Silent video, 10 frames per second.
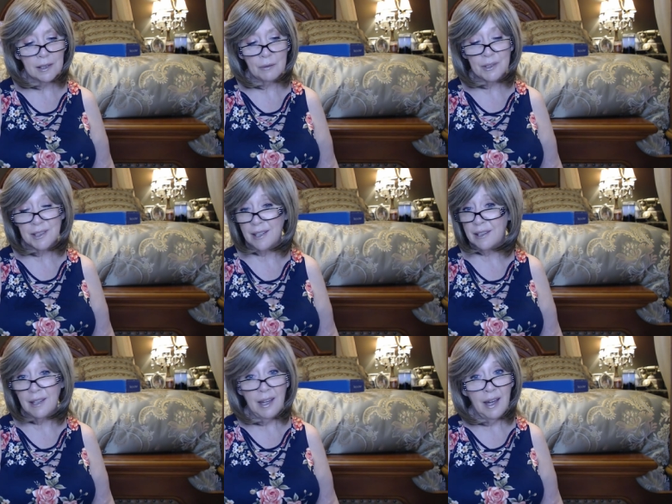And it was
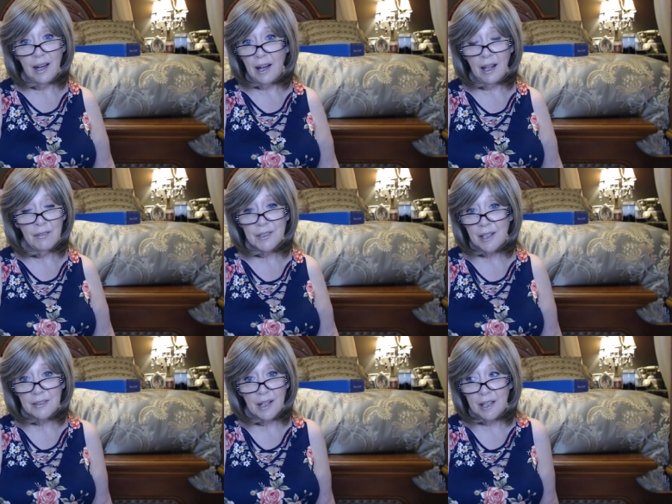like, all of a
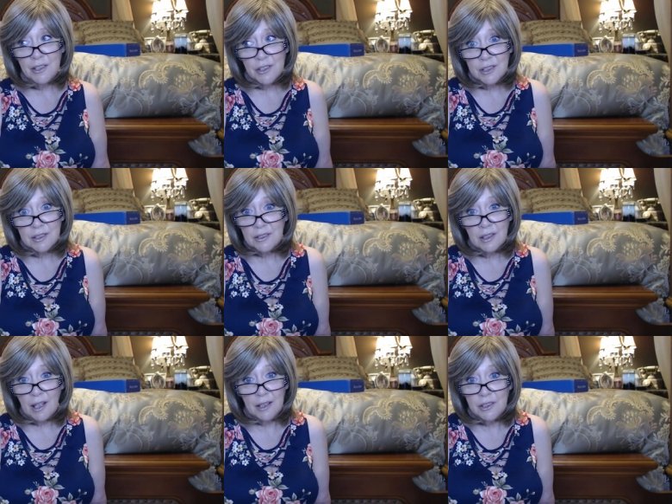sudden, I just,
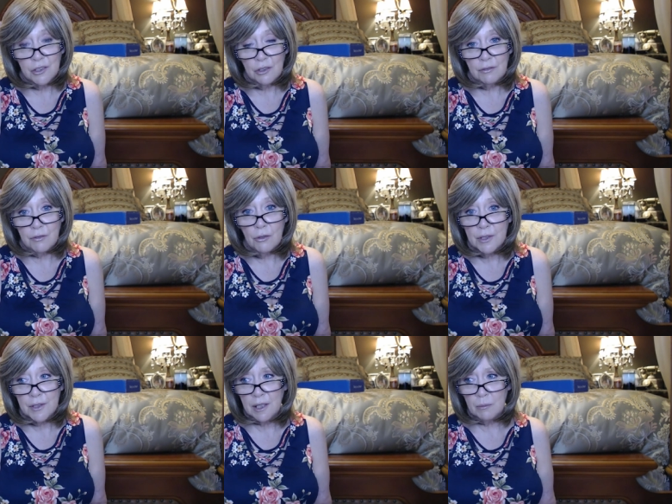I just couldn't
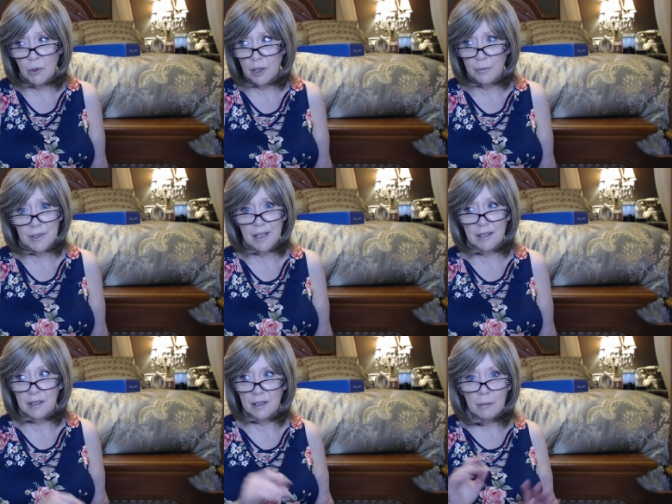focus anymore. It was
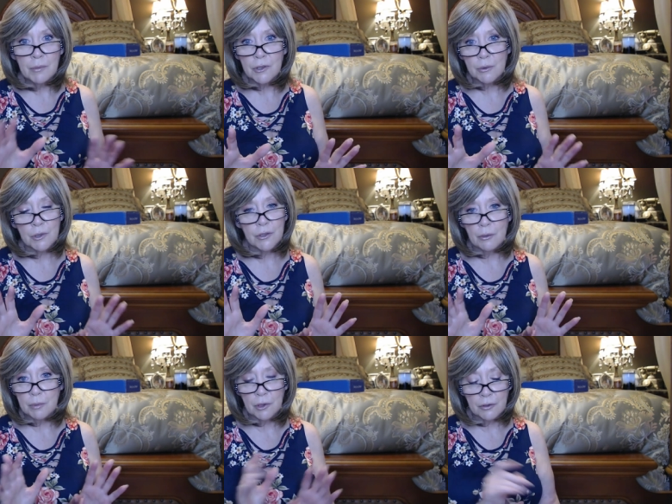like the numbers were
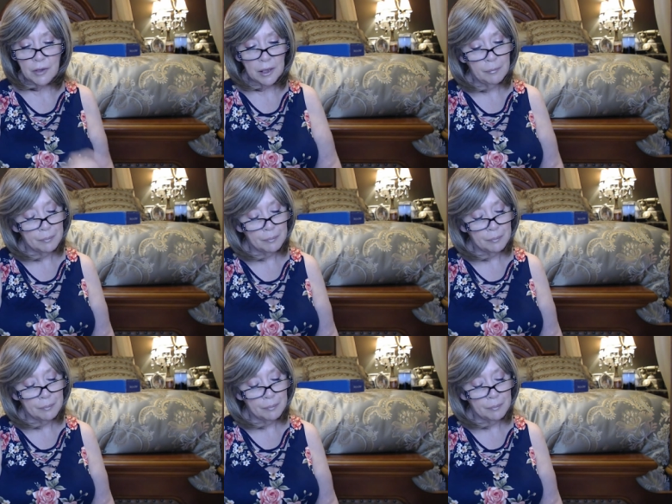so blurry